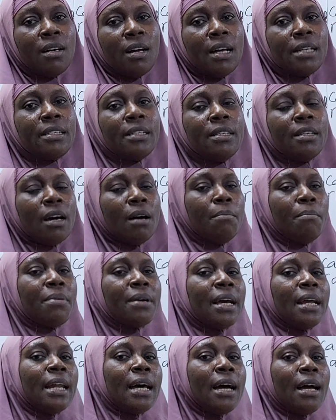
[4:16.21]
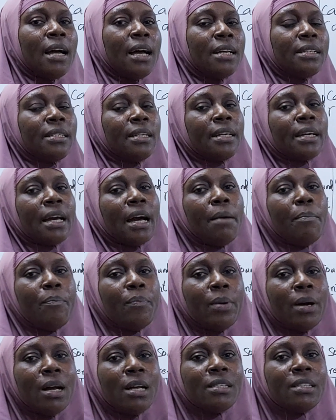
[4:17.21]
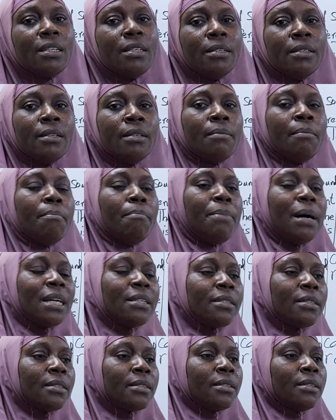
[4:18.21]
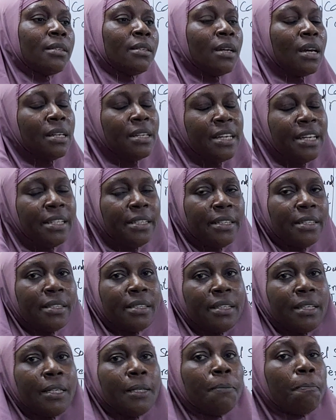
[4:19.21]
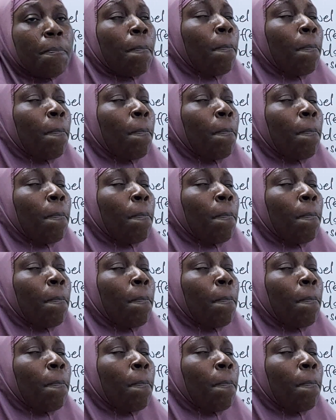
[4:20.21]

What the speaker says: as in umbrella, as in cap, as in bus, and etc.